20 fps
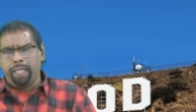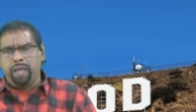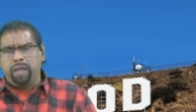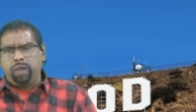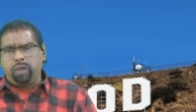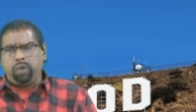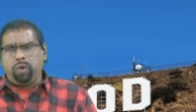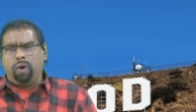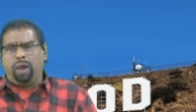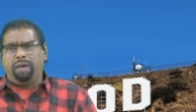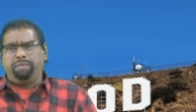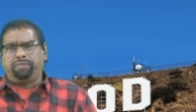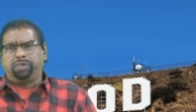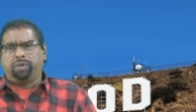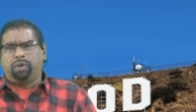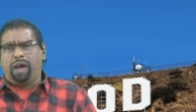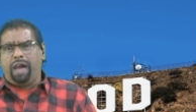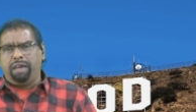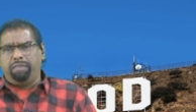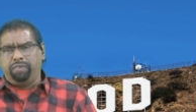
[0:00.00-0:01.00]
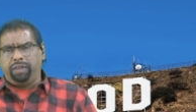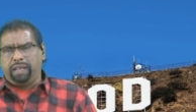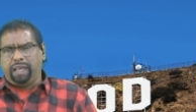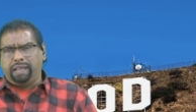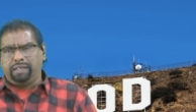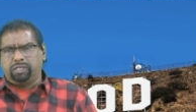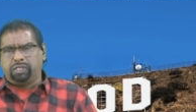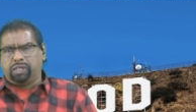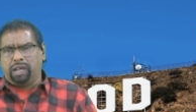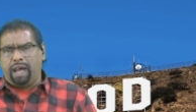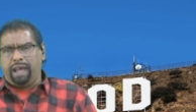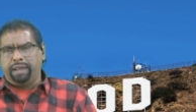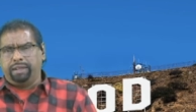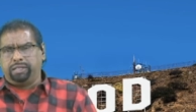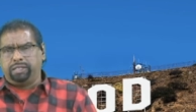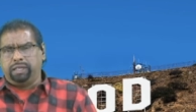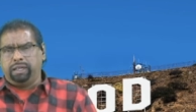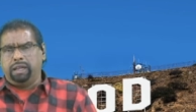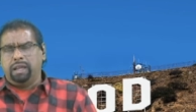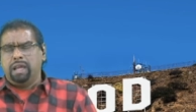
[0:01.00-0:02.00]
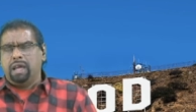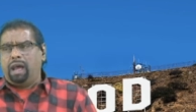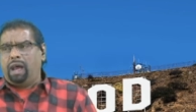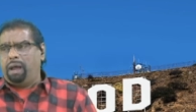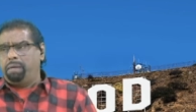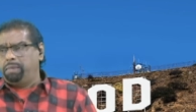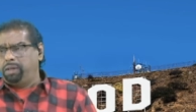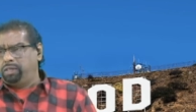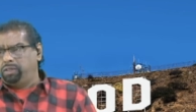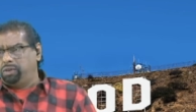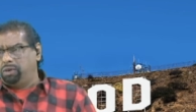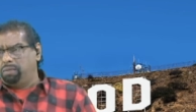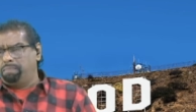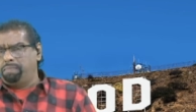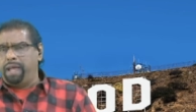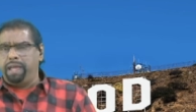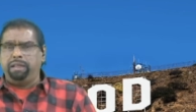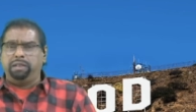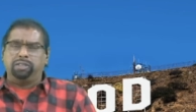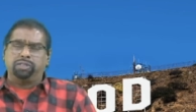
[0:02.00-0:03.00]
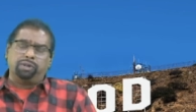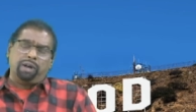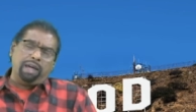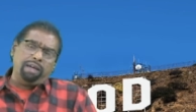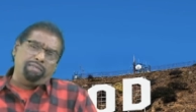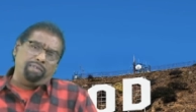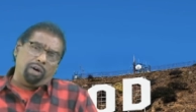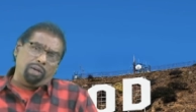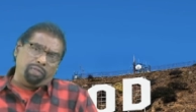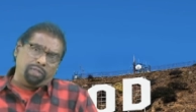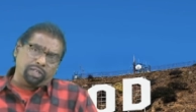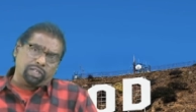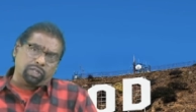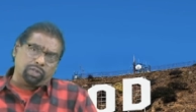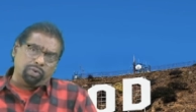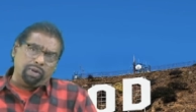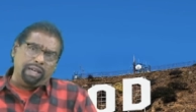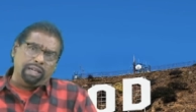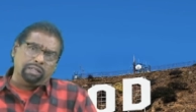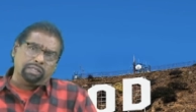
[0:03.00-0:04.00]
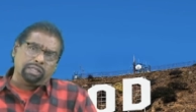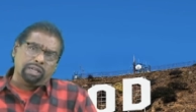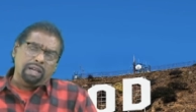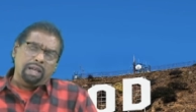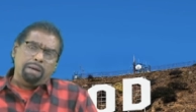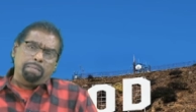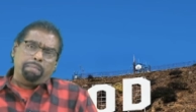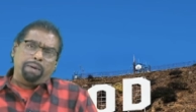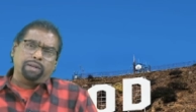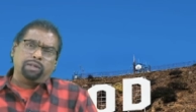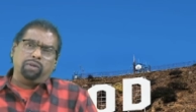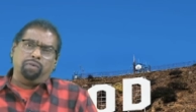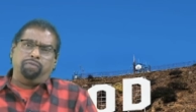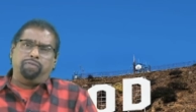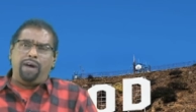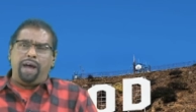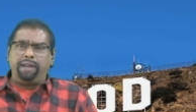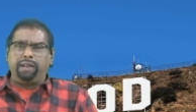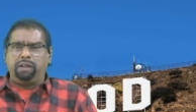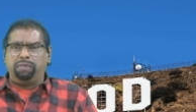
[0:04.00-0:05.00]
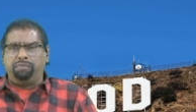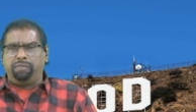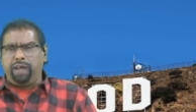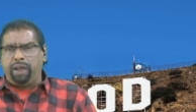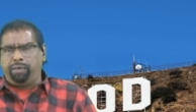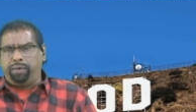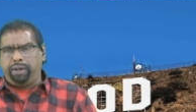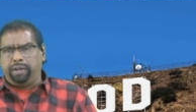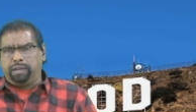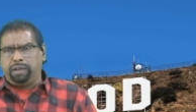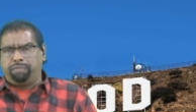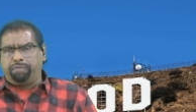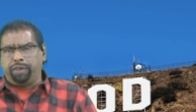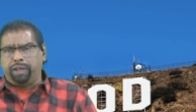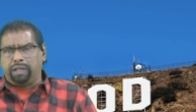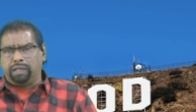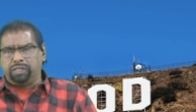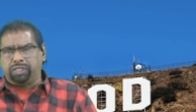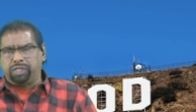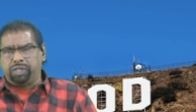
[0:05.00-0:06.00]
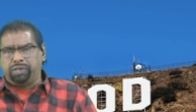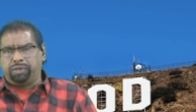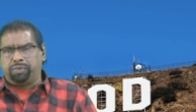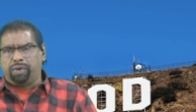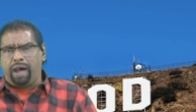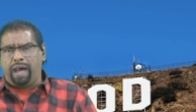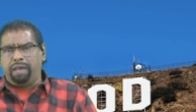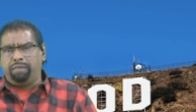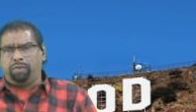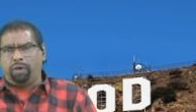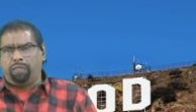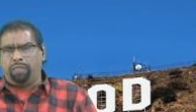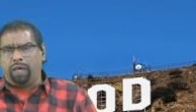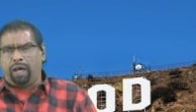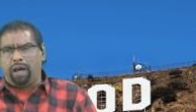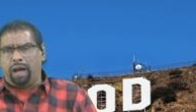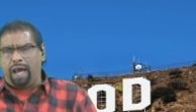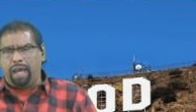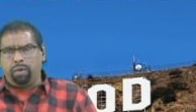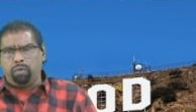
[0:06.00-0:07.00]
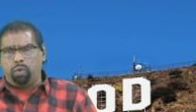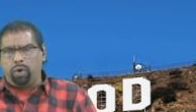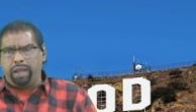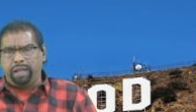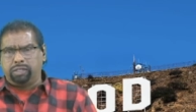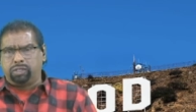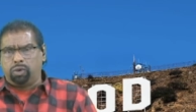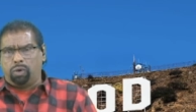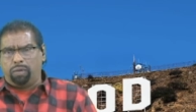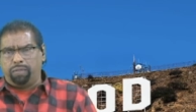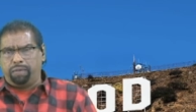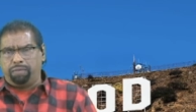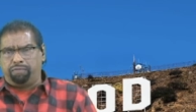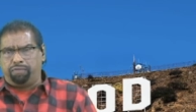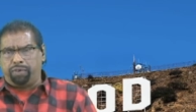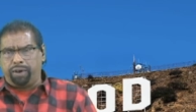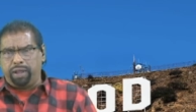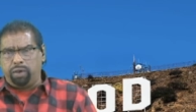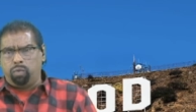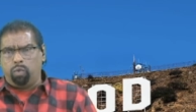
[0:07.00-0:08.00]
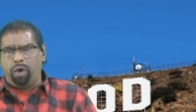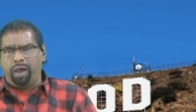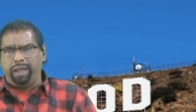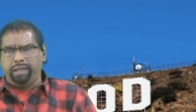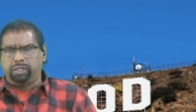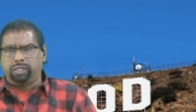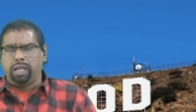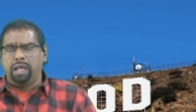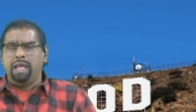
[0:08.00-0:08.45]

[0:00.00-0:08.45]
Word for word: You have driving anxiety. I mean, you may drive on the streets, but you find it very difficult to drive on the highways, on the freeways.